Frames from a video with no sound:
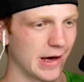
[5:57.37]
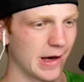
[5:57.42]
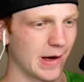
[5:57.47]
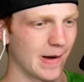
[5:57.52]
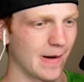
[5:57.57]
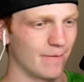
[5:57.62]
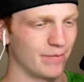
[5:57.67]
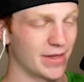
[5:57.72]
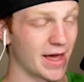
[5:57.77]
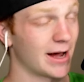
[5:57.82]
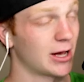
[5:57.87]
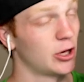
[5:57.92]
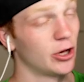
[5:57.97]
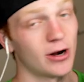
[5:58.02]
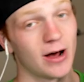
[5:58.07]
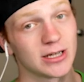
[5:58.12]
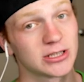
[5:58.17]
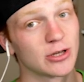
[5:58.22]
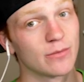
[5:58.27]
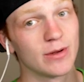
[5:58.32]
Um, that
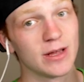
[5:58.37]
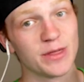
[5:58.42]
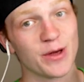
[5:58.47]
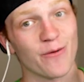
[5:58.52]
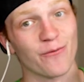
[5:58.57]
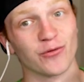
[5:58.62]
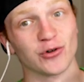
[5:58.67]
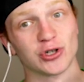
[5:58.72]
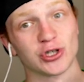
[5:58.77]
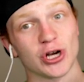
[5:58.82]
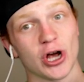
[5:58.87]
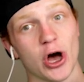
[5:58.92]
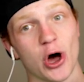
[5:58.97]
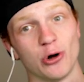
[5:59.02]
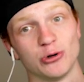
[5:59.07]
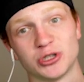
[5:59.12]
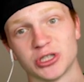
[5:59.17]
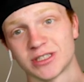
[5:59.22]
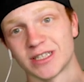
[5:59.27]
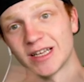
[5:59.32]
could also be there for
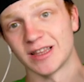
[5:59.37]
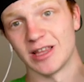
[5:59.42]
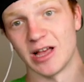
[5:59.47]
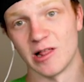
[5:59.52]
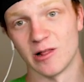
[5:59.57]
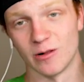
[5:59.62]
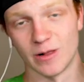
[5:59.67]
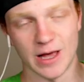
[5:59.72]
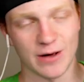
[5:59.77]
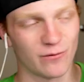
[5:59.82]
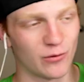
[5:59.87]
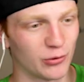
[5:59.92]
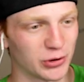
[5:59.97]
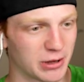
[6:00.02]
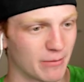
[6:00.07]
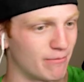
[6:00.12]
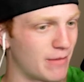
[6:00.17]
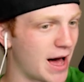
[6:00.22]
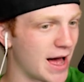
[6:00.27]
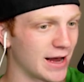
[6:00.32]
show, just like the other level
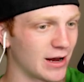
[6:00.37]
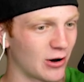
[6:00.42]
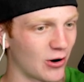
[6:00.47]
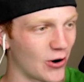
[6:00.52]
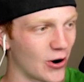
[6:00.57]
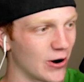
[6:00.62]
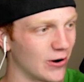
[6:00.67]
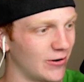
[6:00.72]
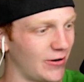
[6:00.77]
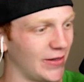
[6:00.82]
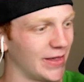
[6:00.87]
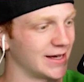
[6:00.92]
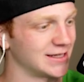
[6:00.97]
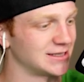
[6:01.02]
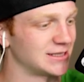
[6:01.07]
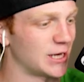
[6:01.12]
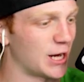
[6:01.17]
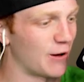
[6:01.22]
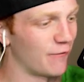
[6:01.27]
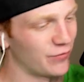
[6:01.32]
with the minecart and all
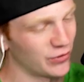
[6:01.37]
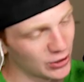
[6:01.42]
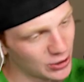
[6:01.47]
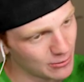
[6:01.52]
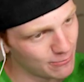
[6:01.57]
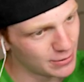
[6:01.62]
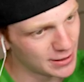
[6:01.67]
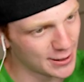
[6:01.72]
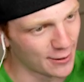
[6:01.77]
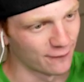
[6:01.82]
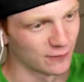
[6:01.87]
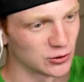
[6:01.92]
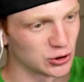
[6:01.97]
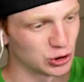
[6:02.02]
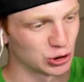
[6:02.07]
that stuff. It could be there for